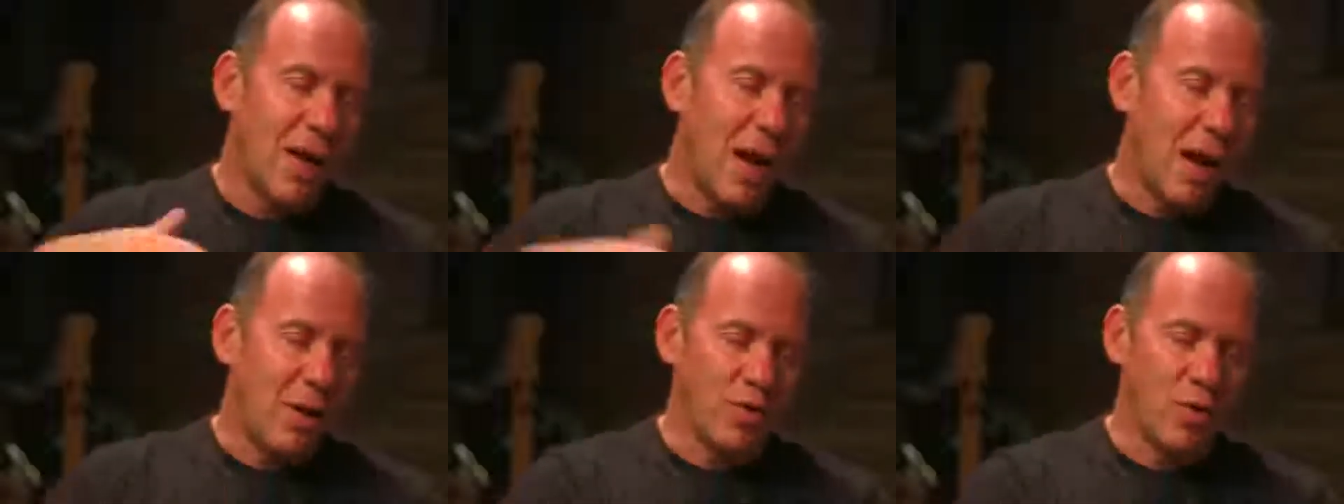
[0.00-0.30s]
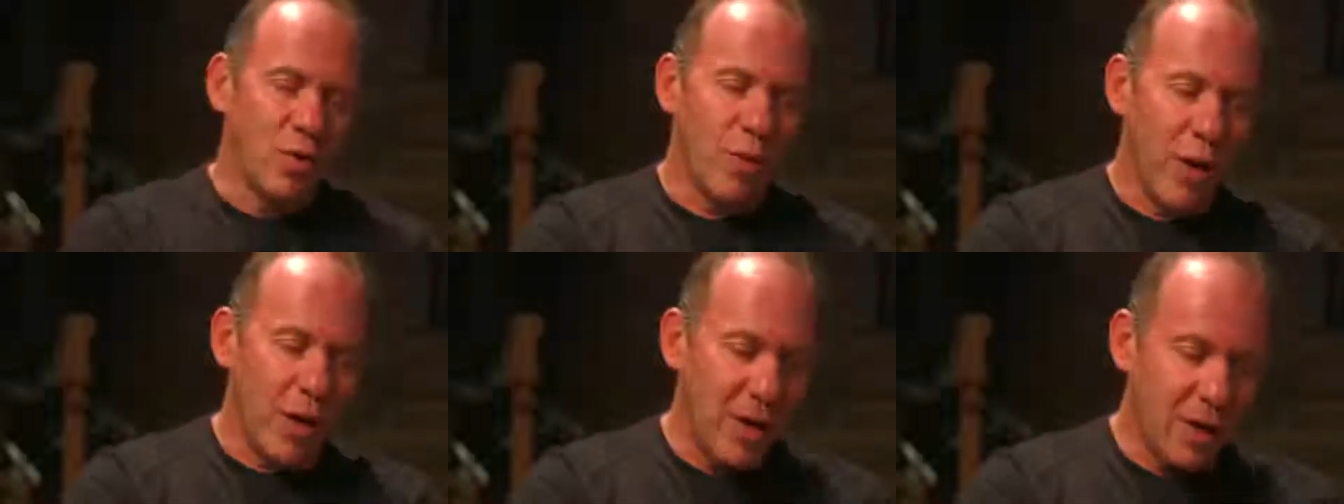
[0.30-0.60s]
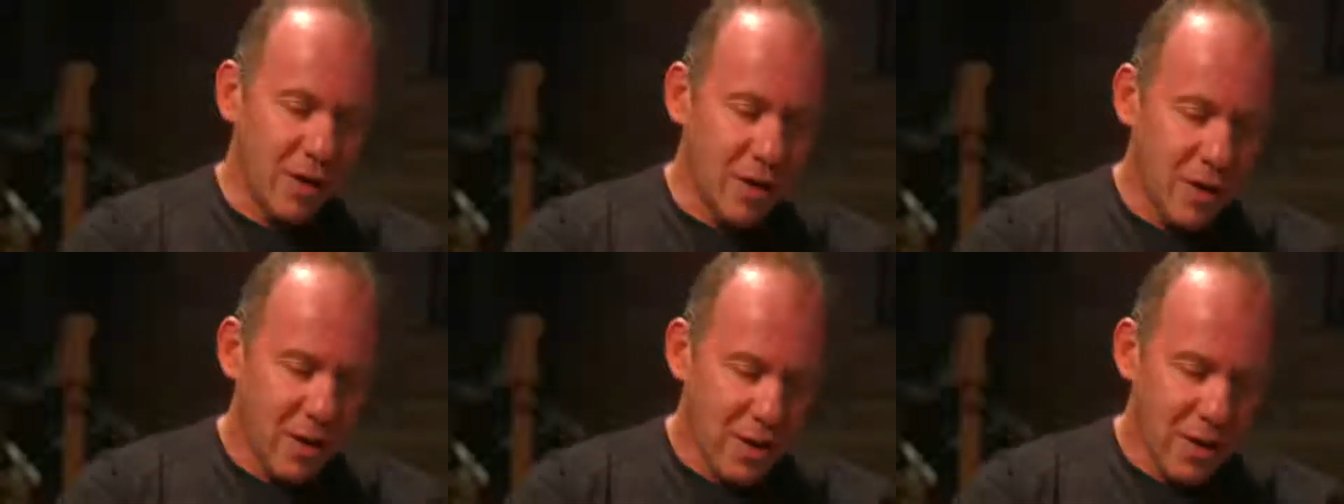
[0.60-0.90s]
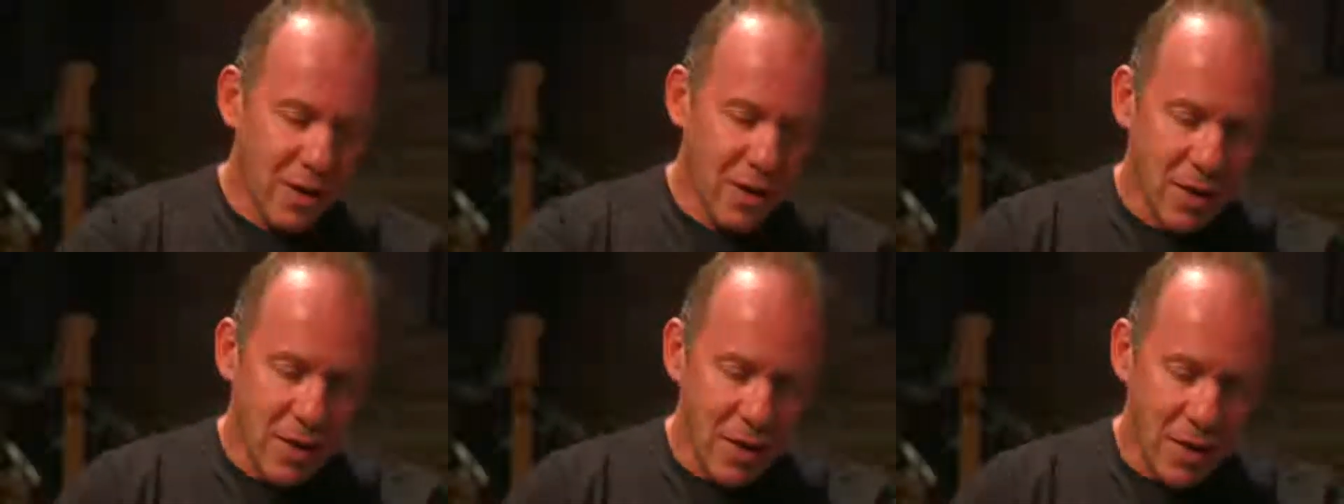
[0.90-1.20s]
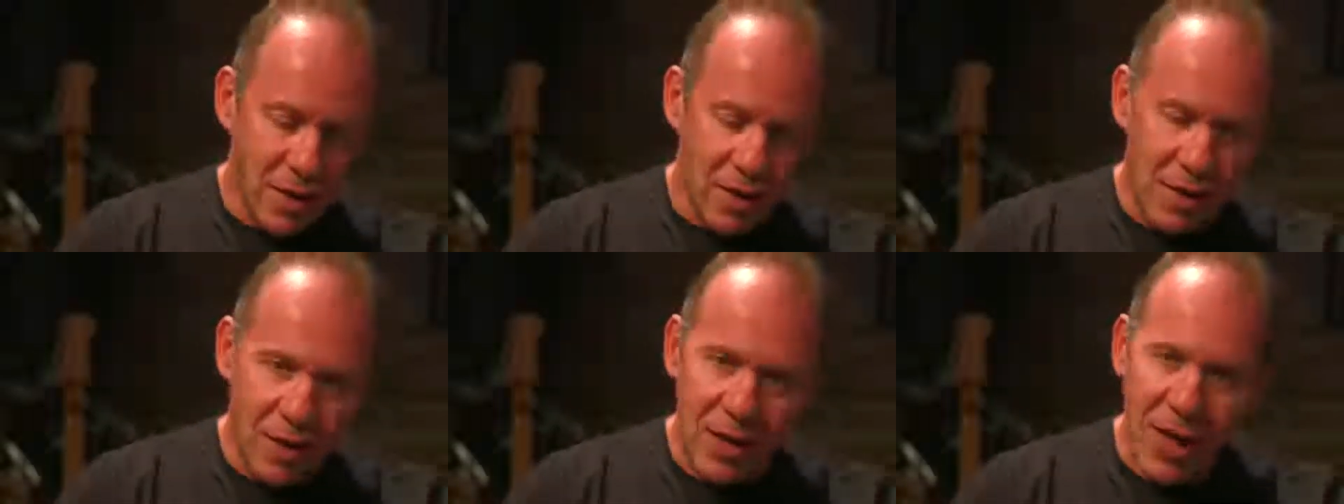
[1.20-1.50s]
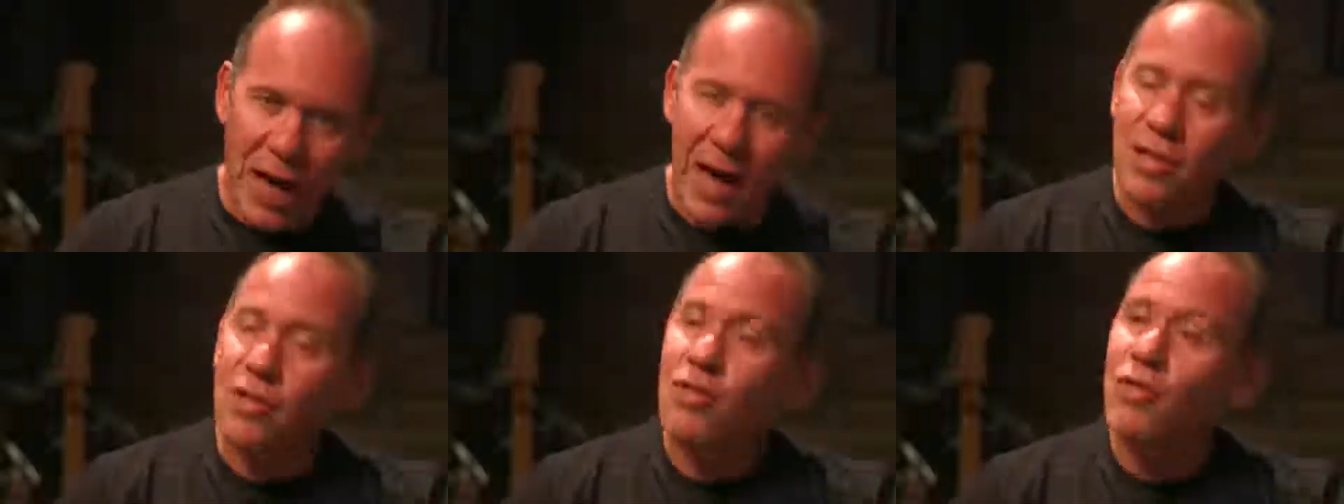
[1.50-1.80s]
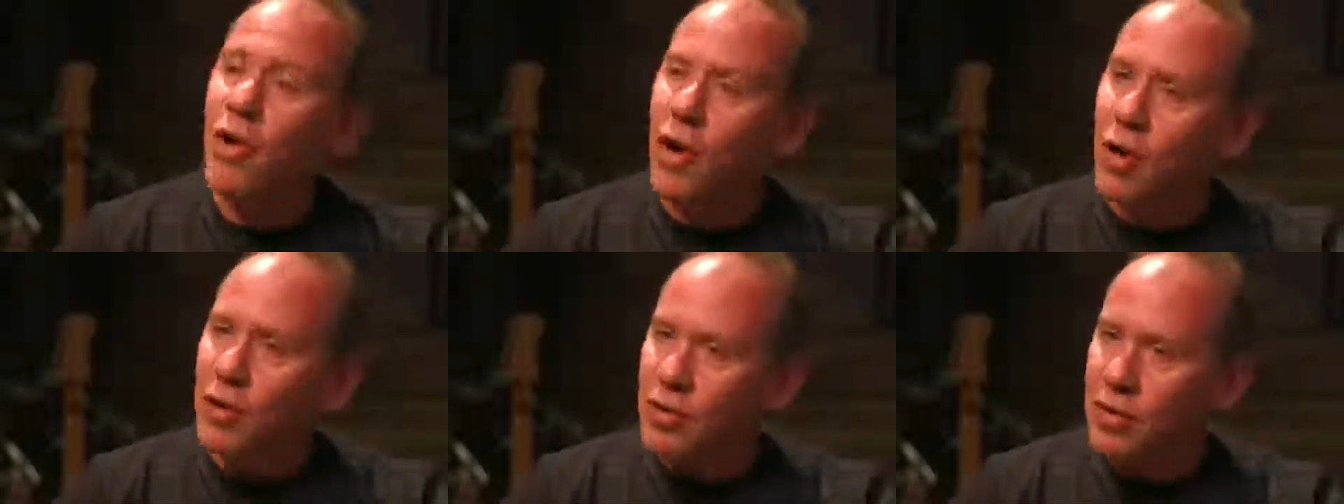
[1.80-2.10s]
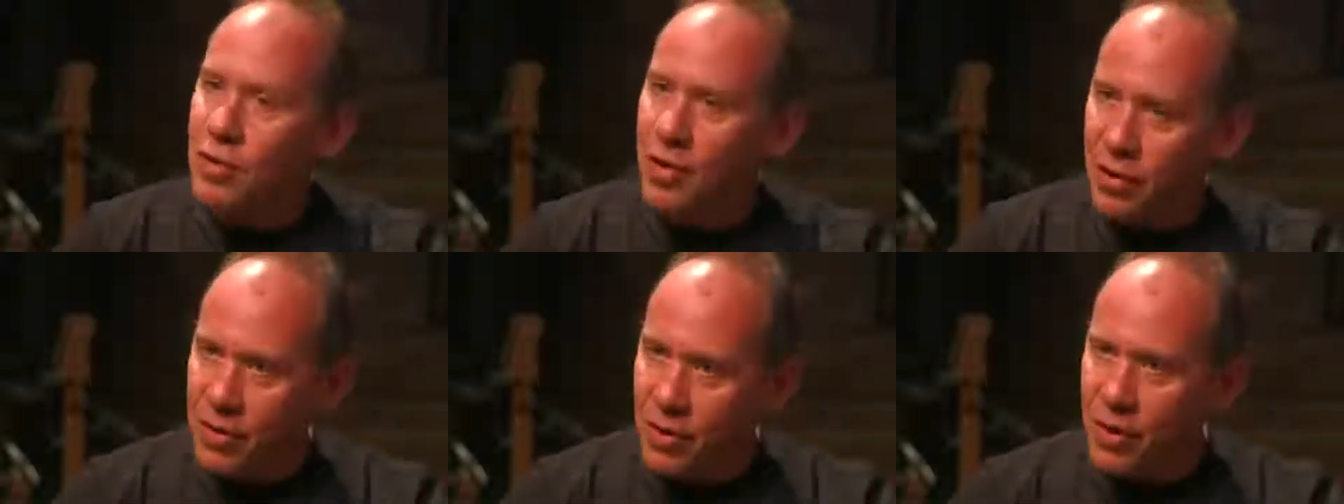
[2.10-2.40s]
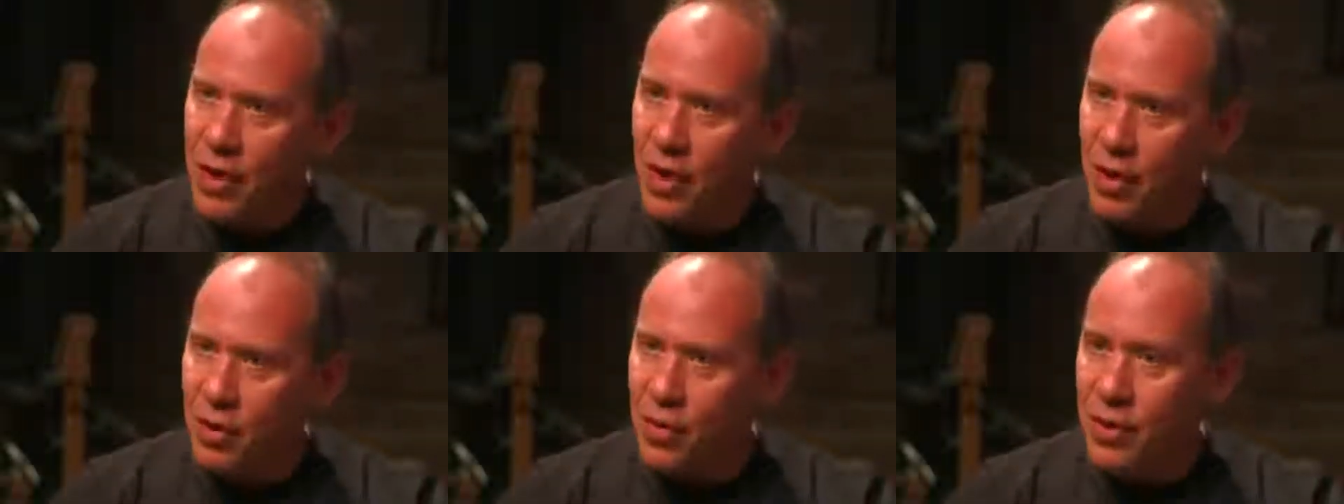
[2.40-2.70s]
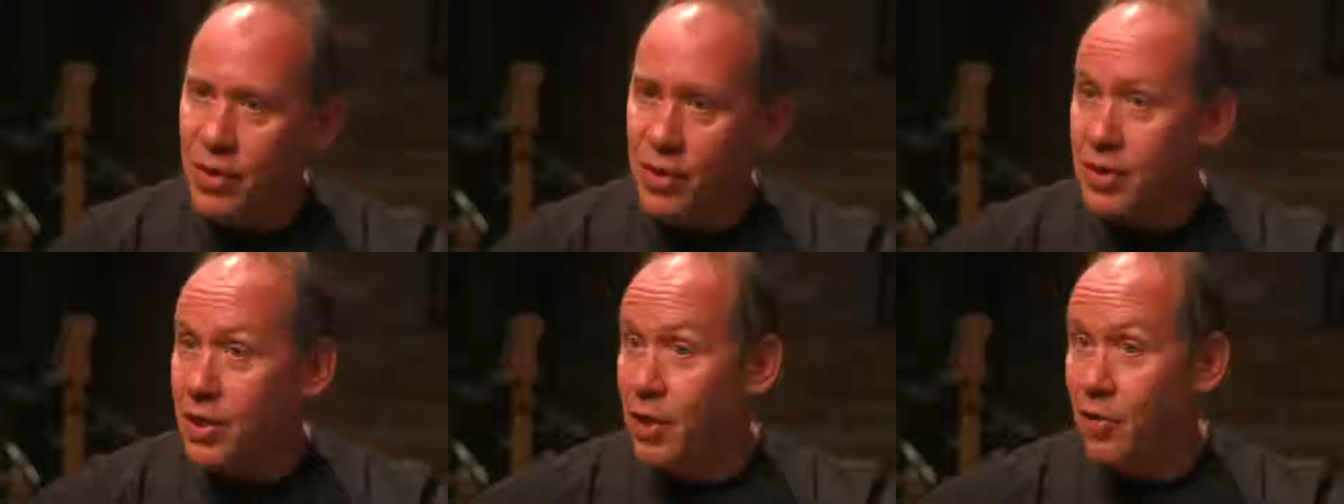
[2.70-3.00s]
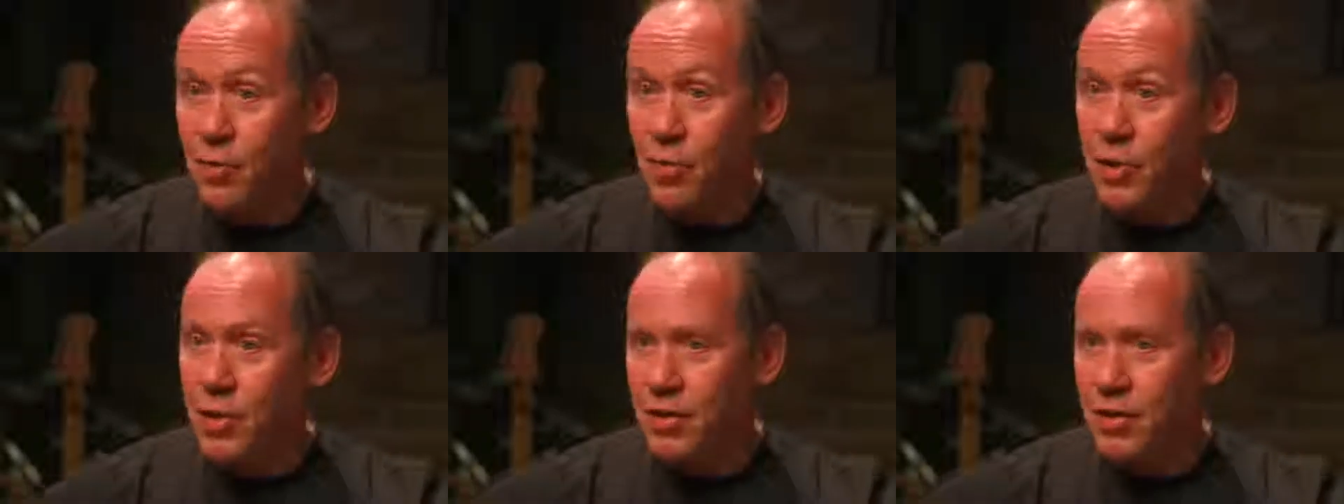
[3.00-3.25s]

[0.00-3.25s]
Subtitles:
I was already in the asphalt on the concrete itself,